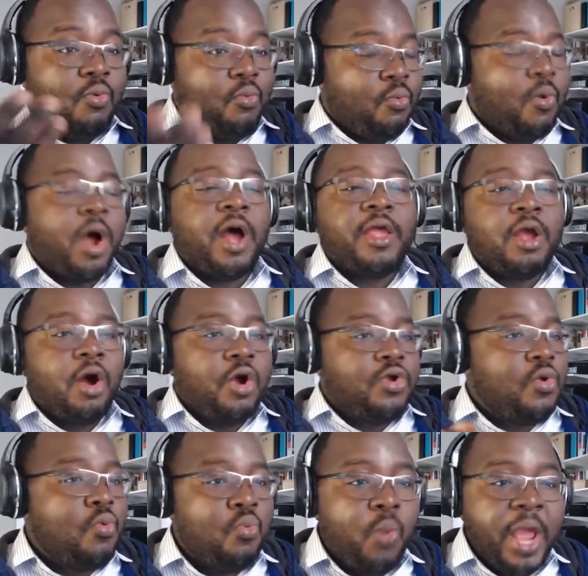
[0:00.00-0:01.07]
Why are
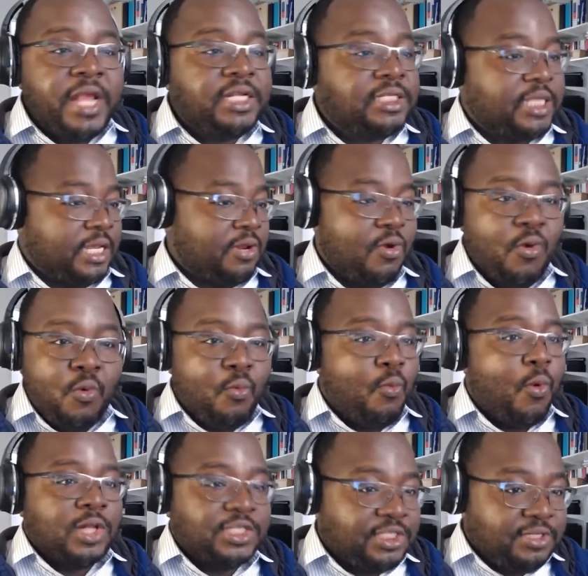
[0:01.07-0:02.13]
you waiting?
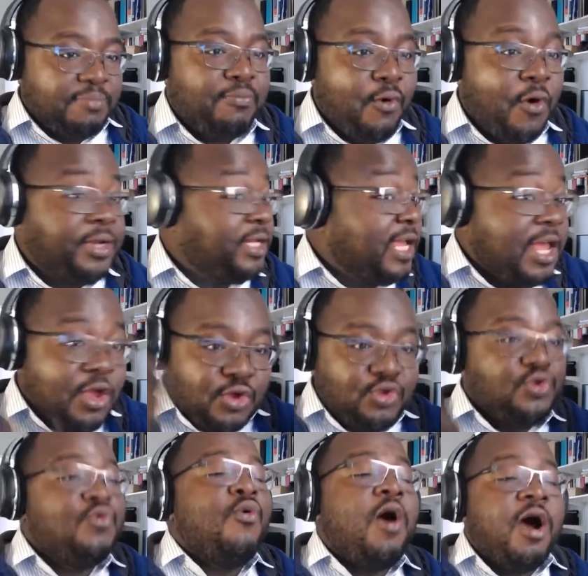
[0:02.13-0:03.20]
What's the point?
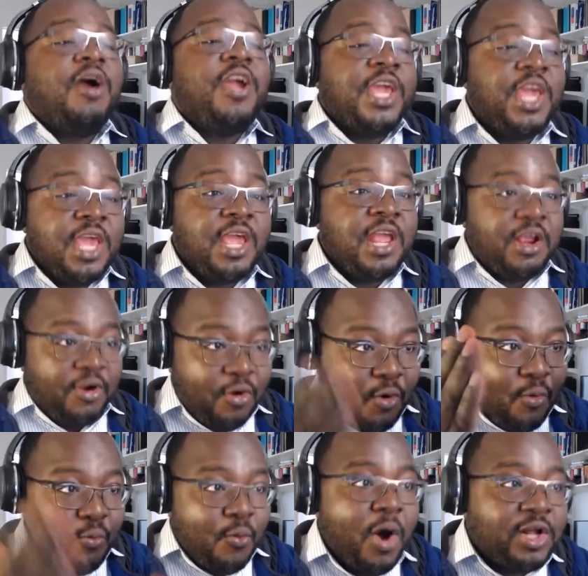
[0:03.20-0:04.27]
You are here
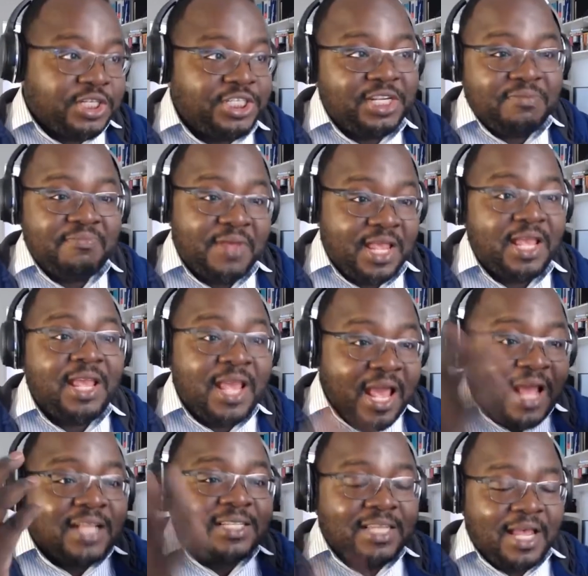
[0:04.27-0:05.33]
watching me
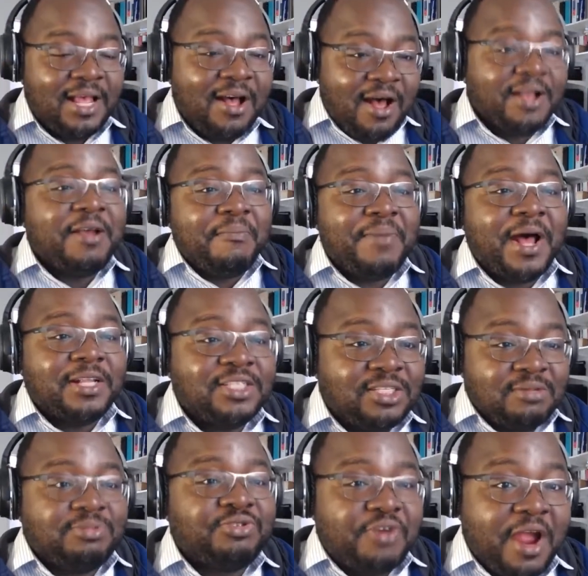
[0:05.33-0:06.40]
talk about
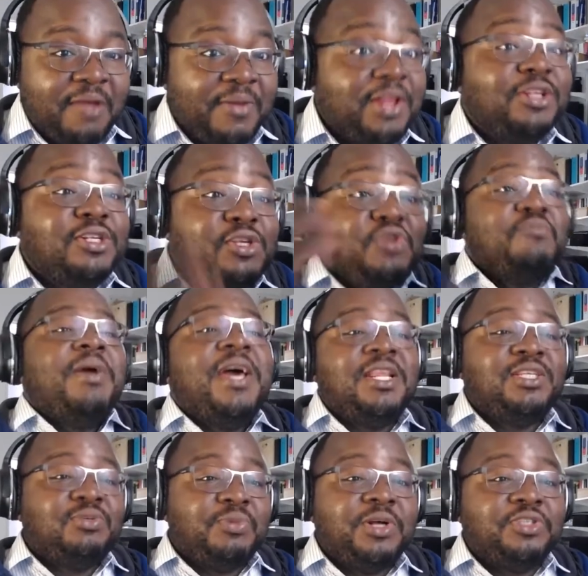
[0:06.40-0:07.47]
subscribing. You might
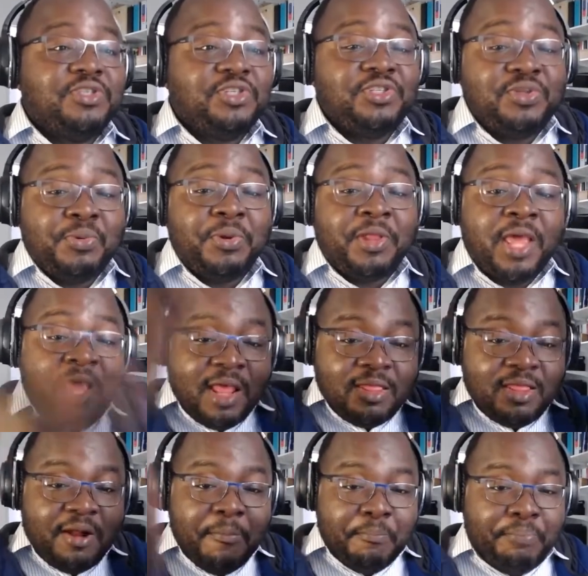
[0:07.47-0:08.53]
as well just do it.
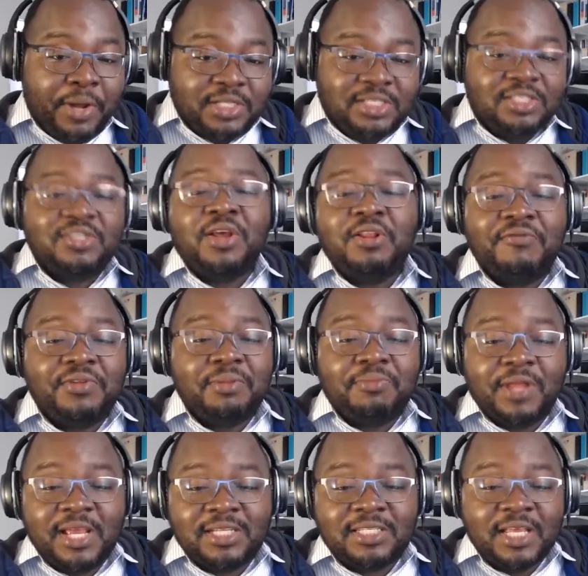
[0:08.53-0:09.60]
There are buttons all over the
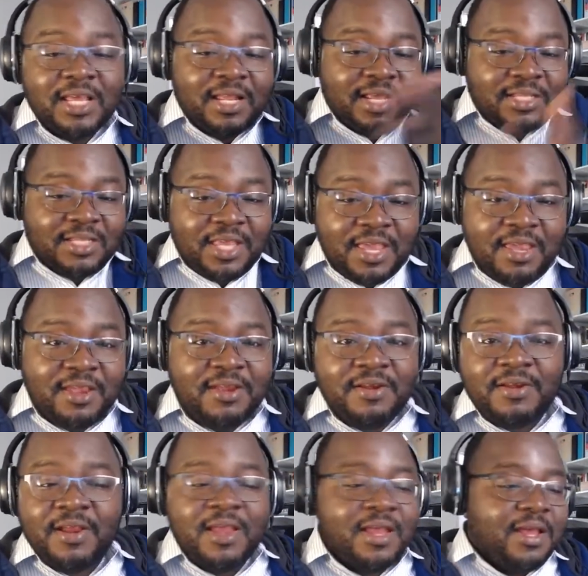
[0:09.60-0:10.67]
place. There's here,
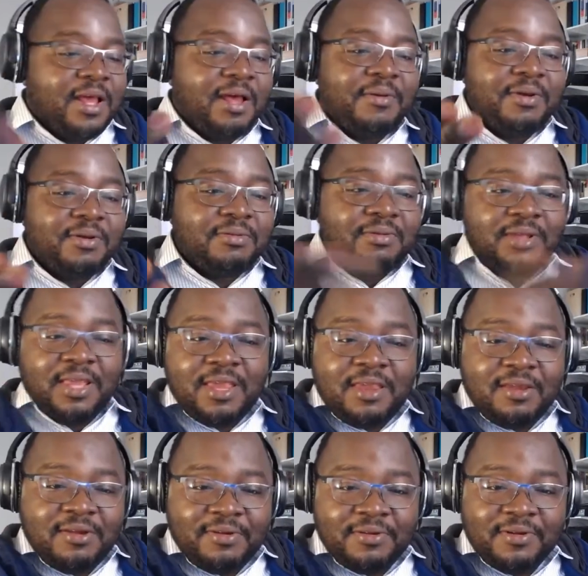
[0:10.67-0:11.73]

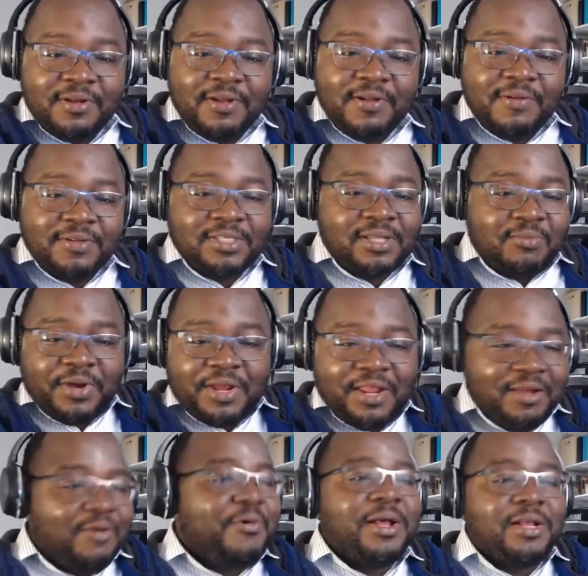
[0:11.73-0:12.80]
here, somewhere,
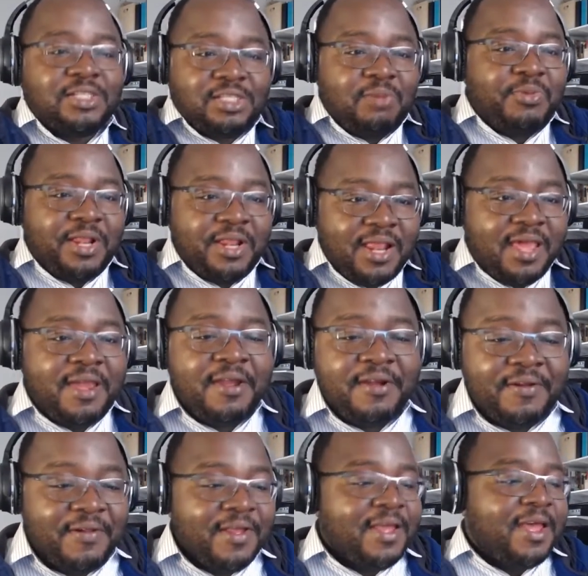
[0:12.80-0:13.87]
well, somewhere
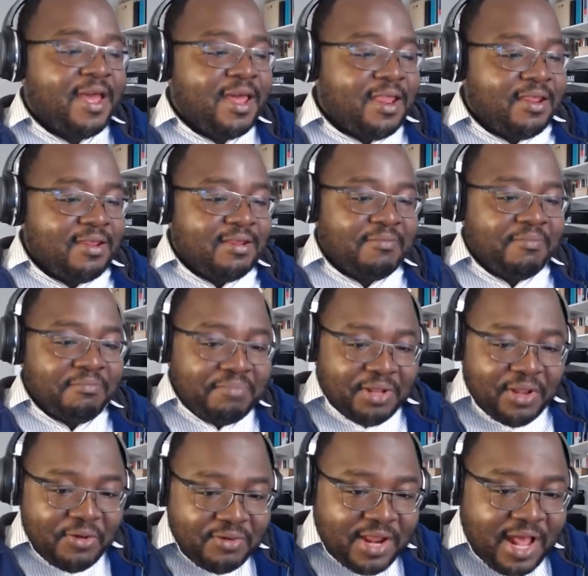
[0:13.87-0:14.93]
there, and
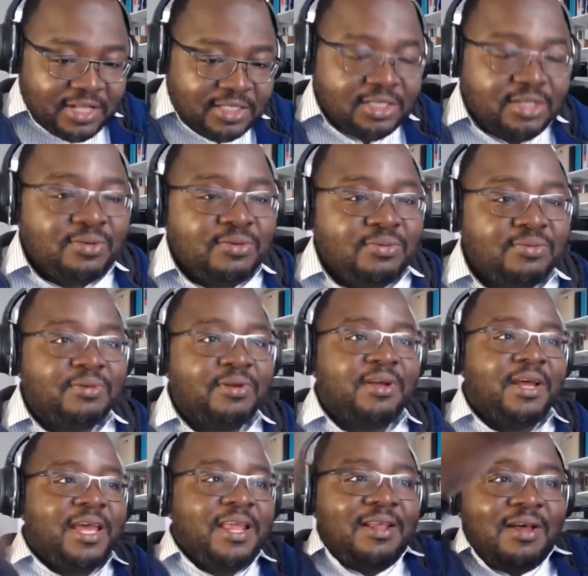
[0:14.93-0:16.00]
below that too,
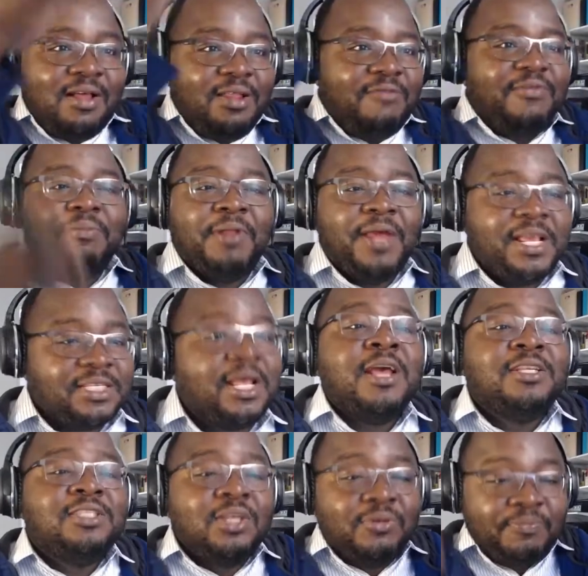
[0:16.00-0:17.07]
and all over the place.
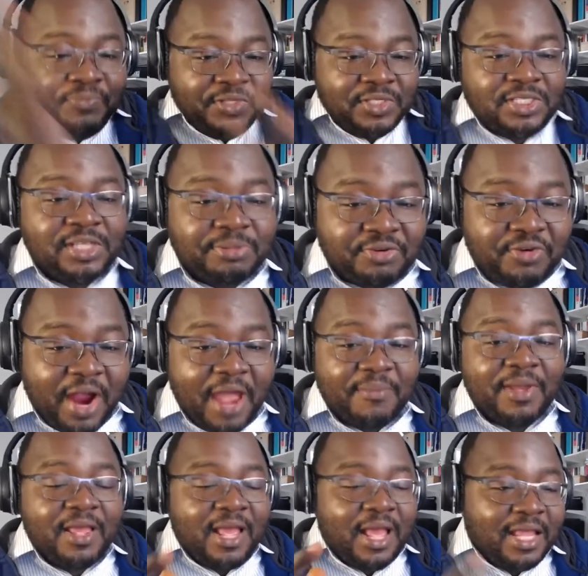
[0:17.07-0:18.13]
So subscribe.
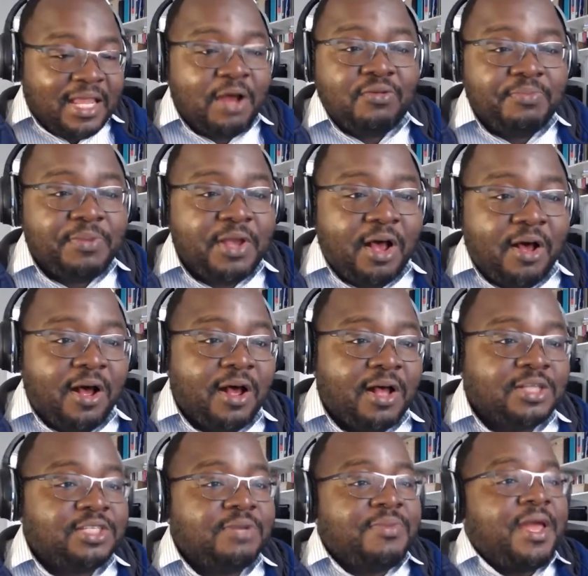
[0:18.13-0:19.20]
That would be
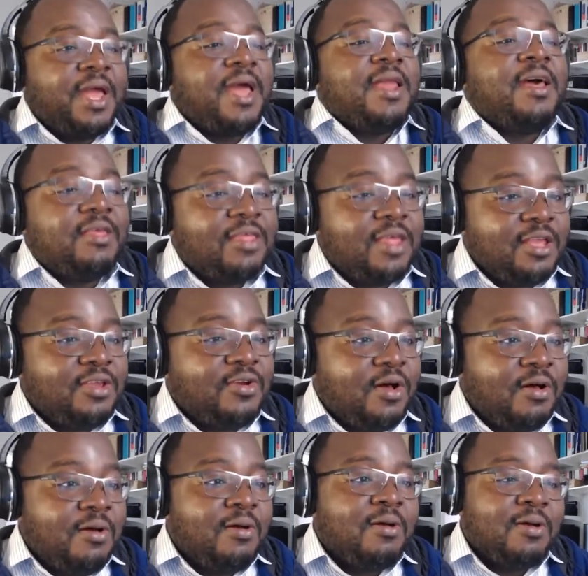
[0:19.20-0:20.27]
awesome. And I thank you
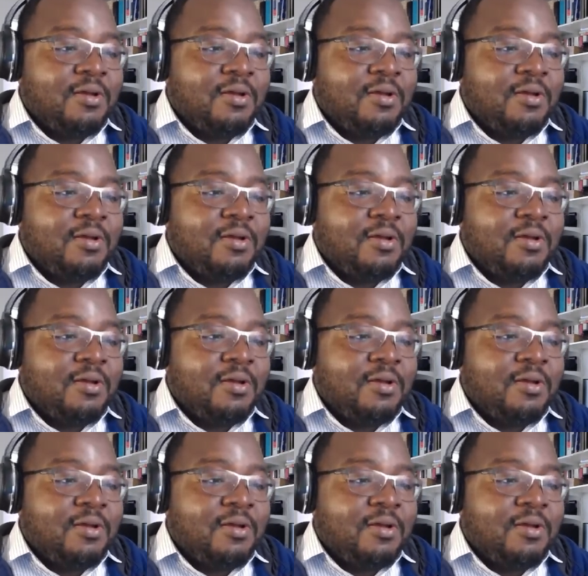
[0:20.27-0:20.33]
all.